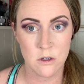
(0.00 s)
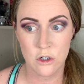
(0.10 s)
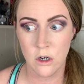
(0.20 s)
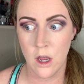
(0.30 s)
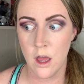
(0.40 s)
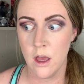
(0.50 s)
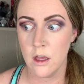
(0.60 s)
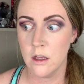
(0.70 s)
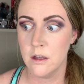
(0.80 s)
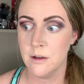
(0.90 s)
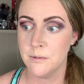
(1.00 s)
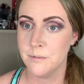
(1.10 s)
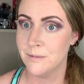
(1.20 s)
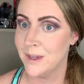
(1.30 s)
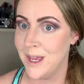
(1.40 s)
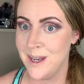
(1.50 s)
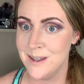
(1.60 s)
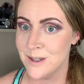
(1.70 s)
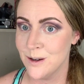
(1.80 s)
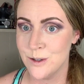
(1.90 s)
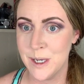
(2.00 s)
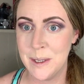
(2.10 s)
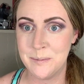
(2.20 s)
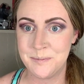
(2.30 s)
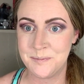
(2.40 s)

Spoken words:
a truck, kidney surgery.